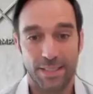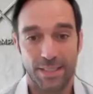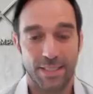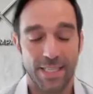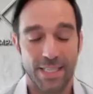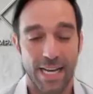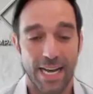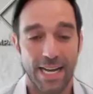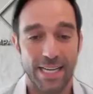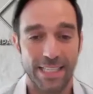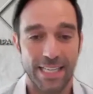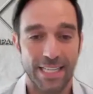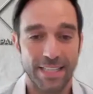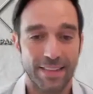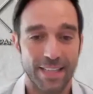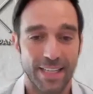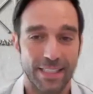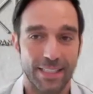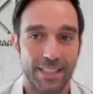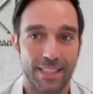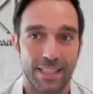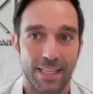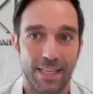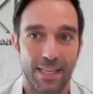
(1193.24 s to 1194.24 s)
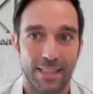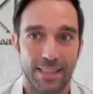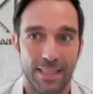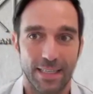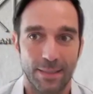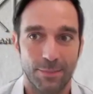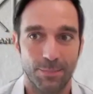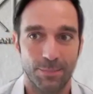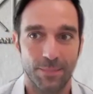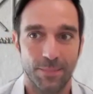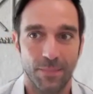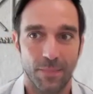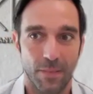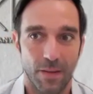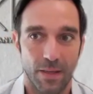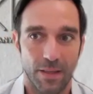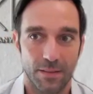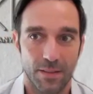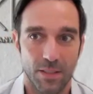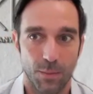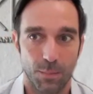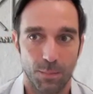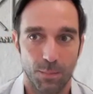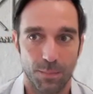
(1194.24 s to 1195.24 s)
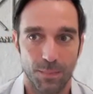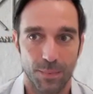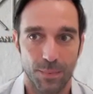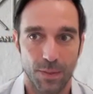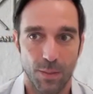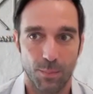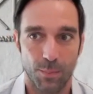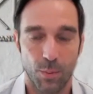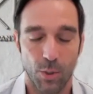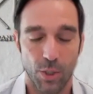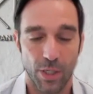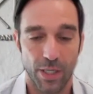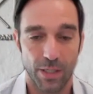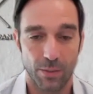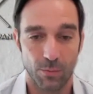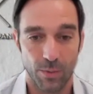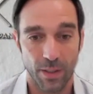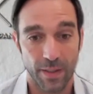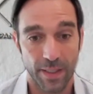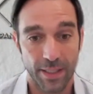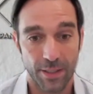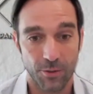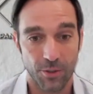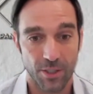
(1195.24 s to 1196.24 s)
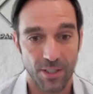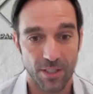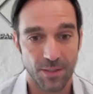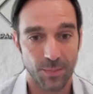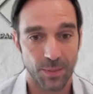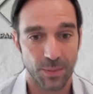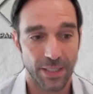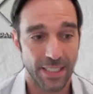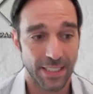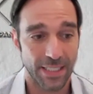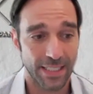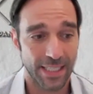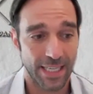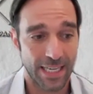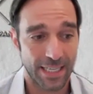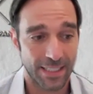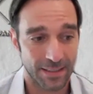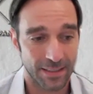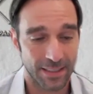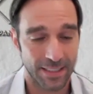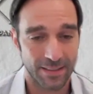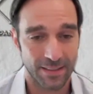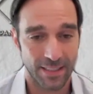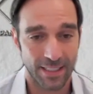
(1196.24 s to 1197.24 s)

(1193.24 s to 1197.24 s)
Yeah. And I think to put it really crisply and candidly,